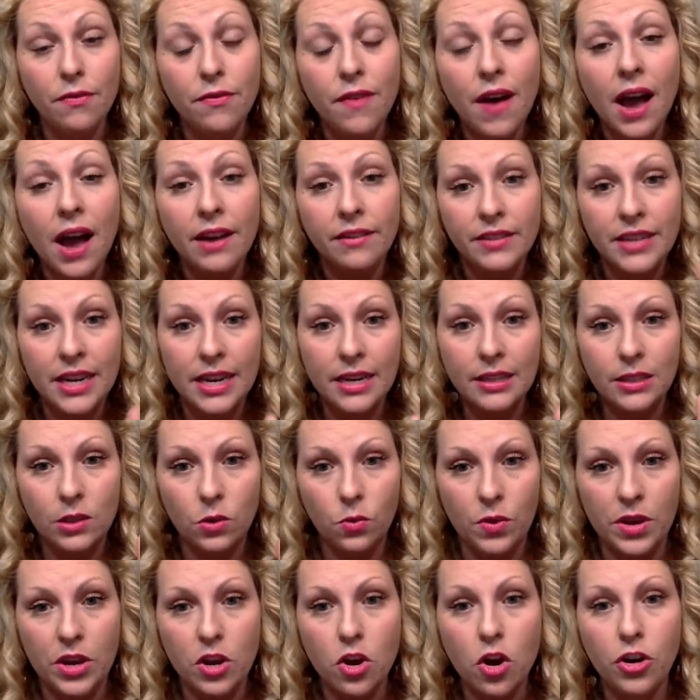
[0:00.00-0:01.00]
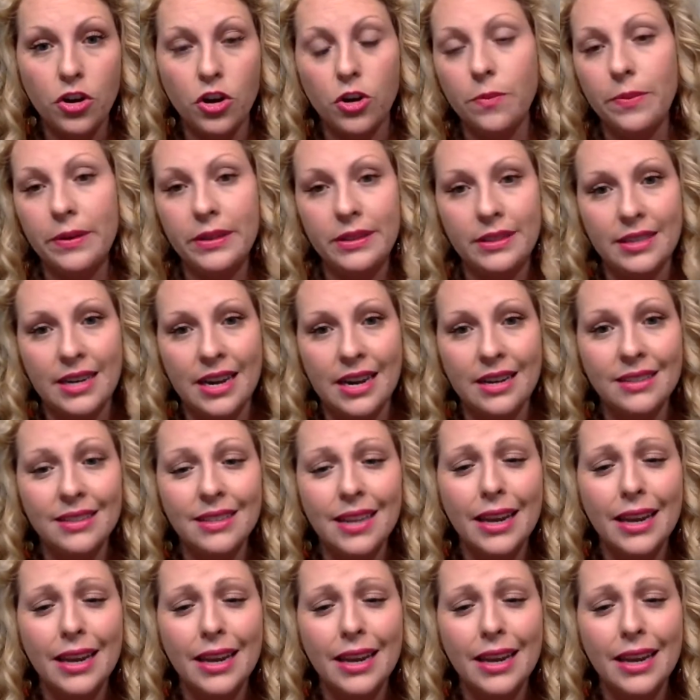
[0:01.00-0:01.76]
5 days a week on your business.